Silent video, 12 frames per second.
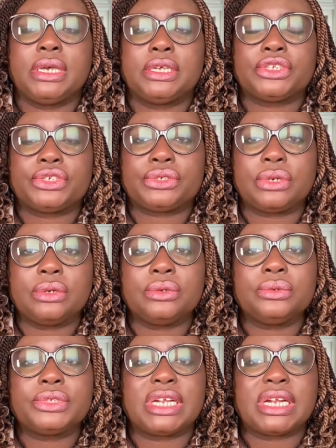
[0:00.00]

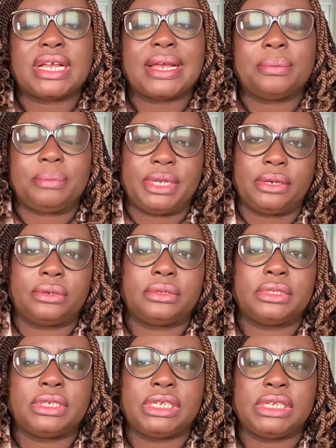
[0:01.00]
struggles that are happening
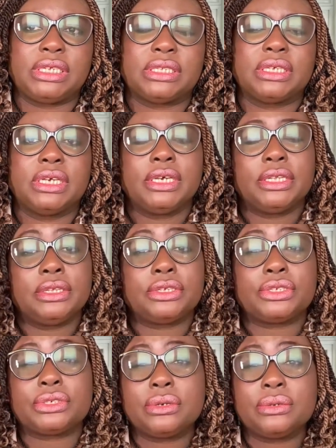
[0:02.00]
underneath, the
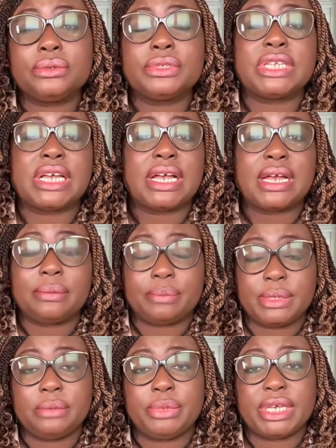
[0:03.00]
struggles that are
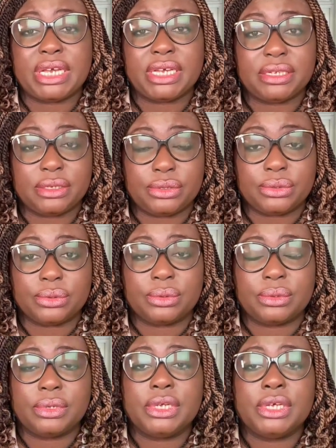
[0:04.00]
happening behind the door,